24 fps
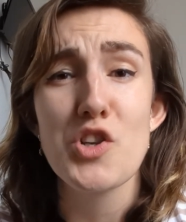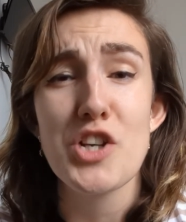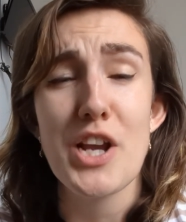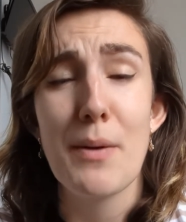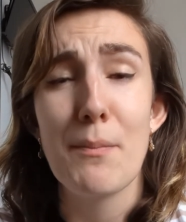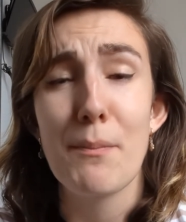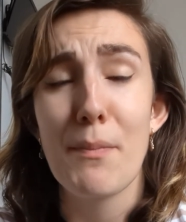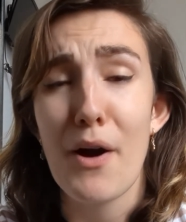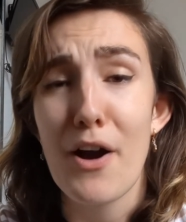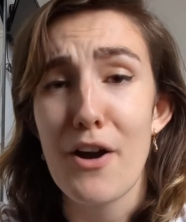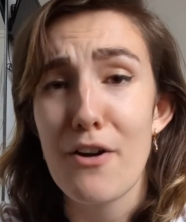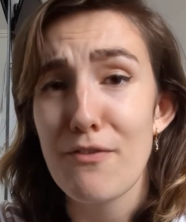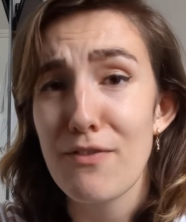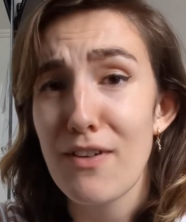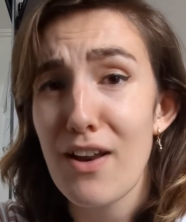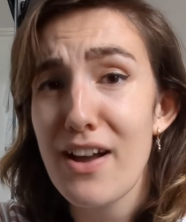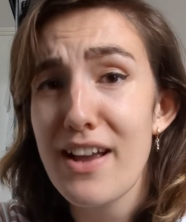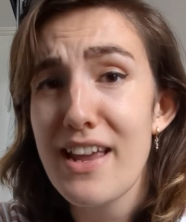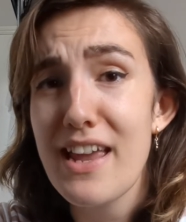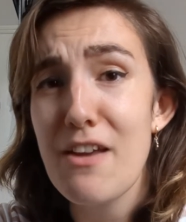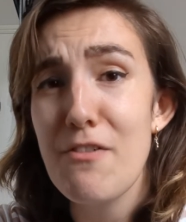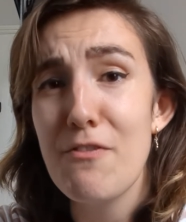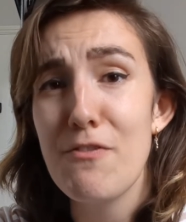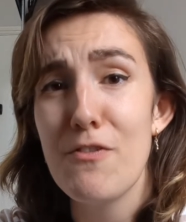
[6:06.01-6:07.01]
Empire of
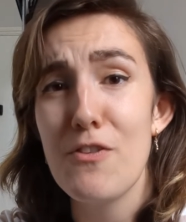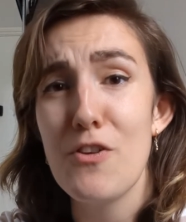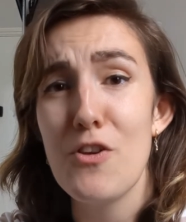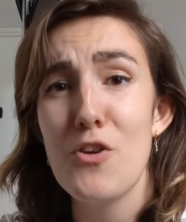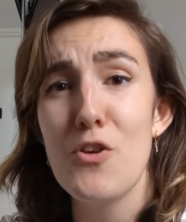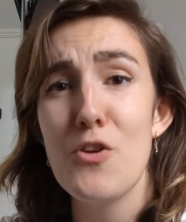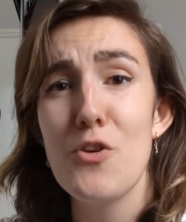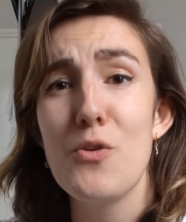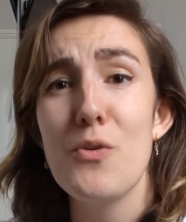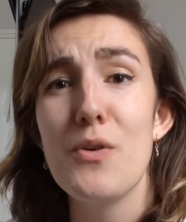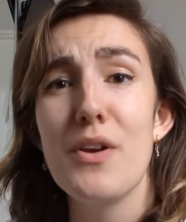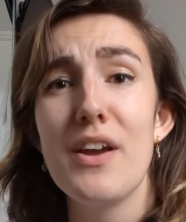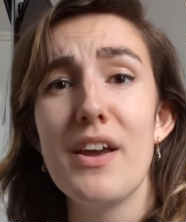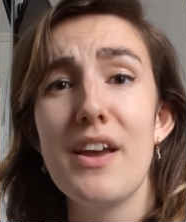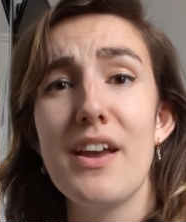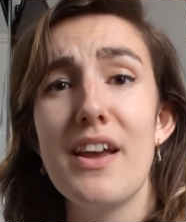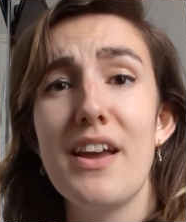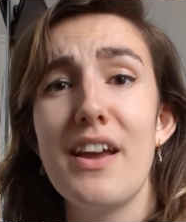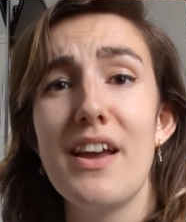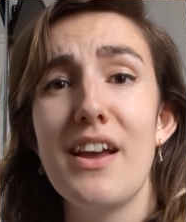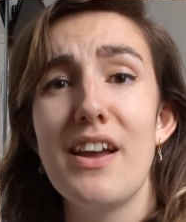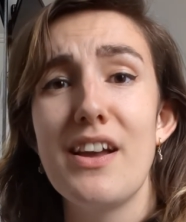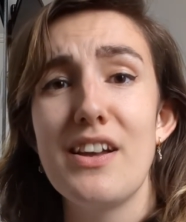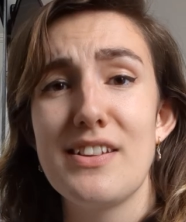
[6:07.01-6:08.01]
Light if you
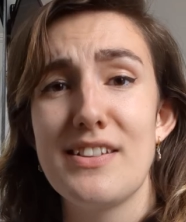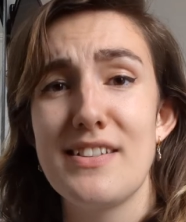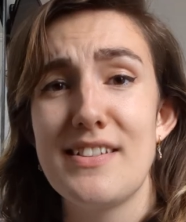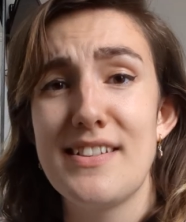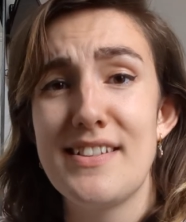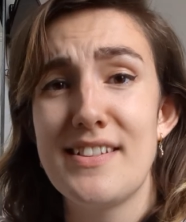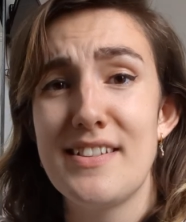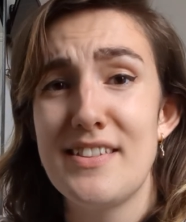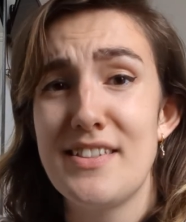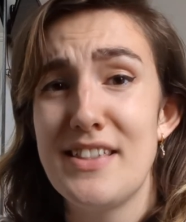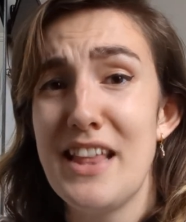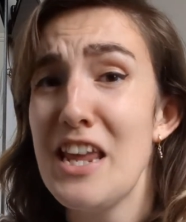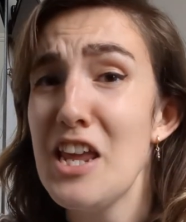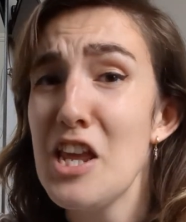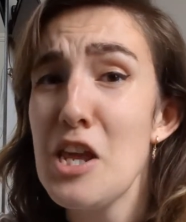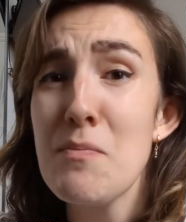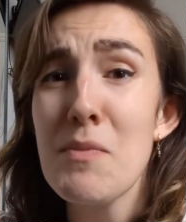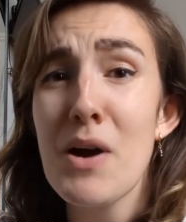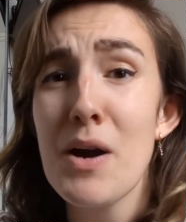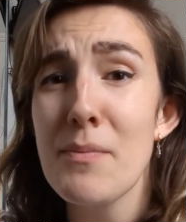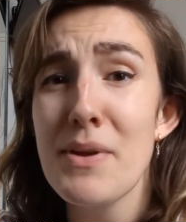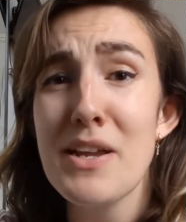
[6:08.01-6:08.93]
think you might be